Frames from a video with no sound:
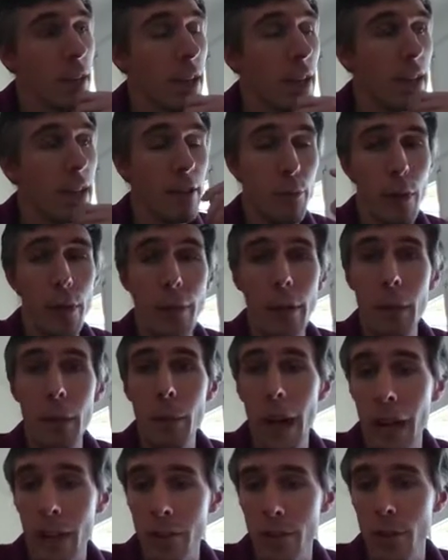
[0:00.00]
And if we think
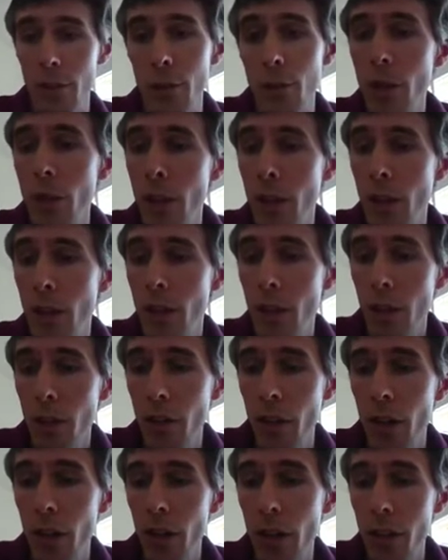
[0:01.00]
back to
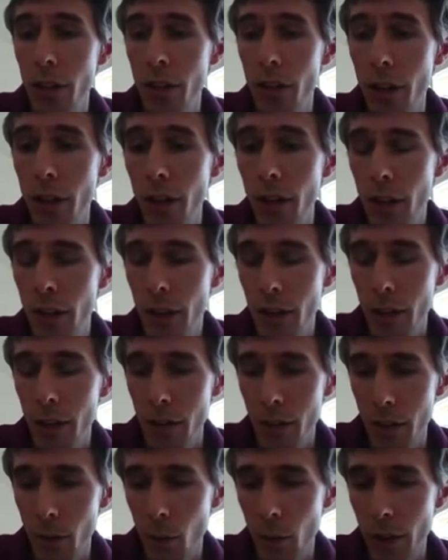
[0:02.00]
the
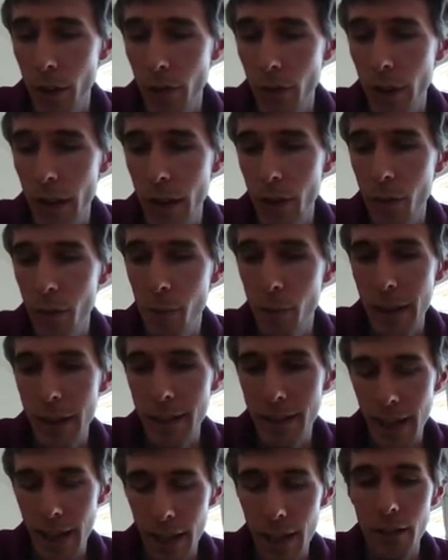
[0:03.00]
one of the
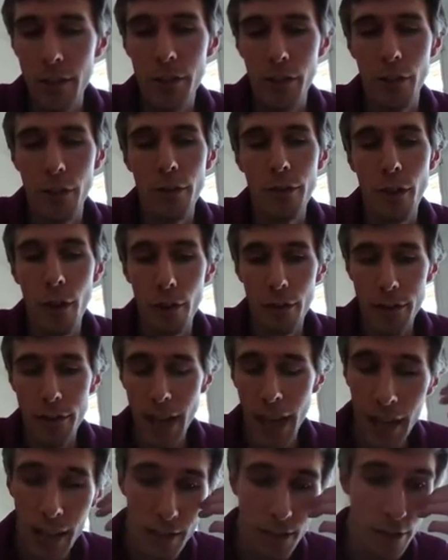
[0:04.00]
main tenets of
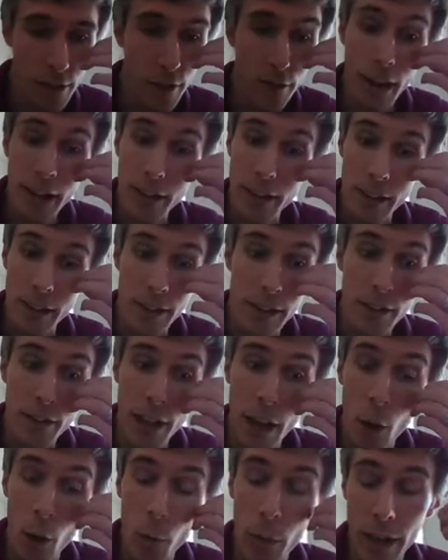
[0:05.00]
tax, the fact that it's
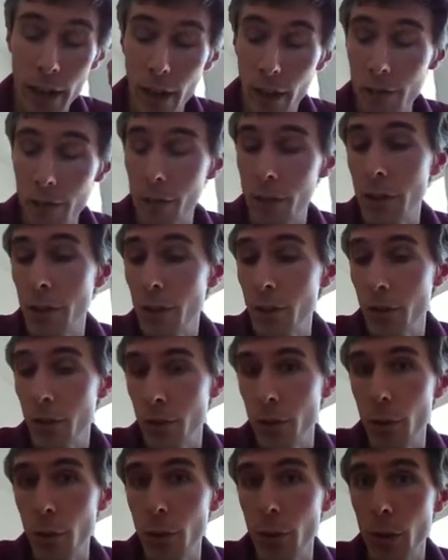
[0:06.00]
helping governments
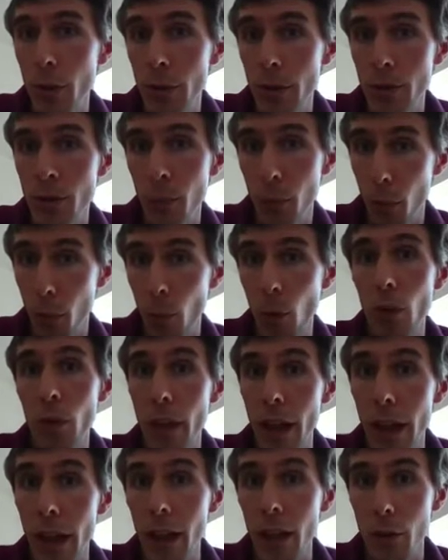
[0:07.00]
to support
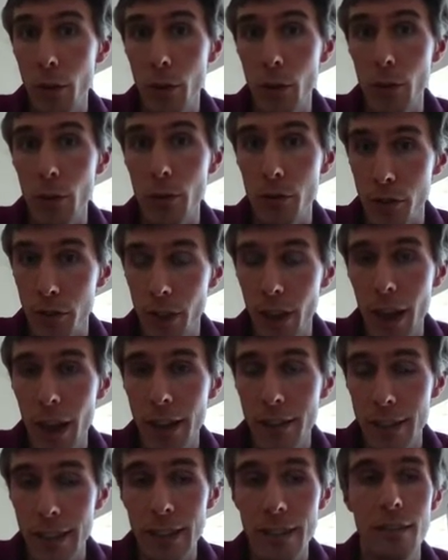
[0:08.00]
their local
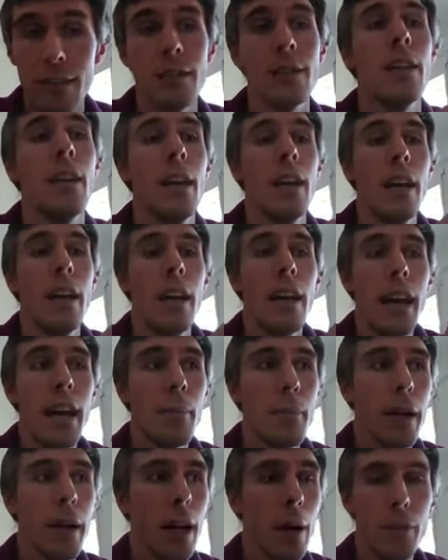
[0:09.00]
societies,
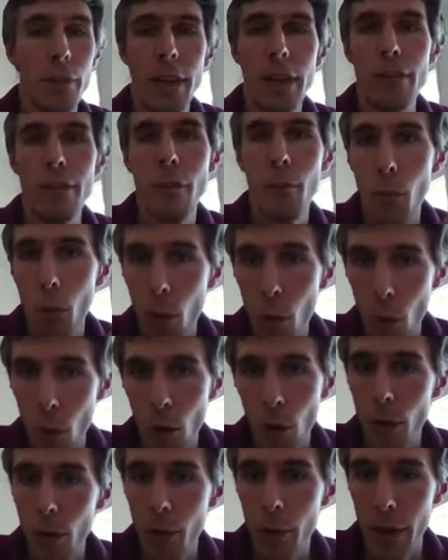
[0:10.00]
it becomes an even
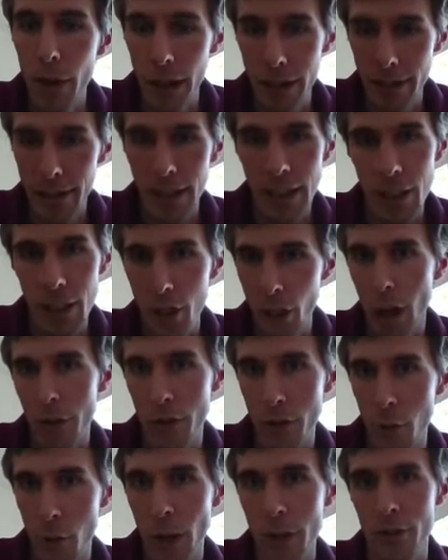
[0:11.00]
more politically
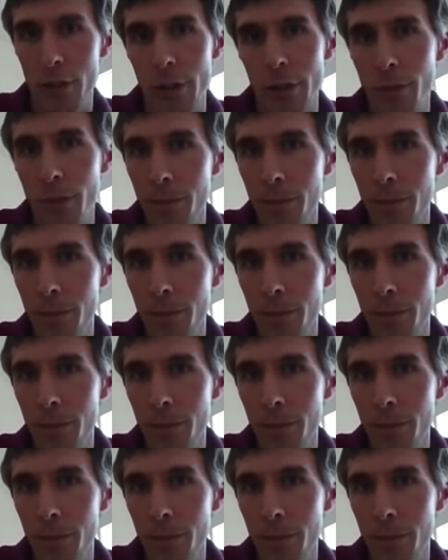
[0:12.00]
charged question.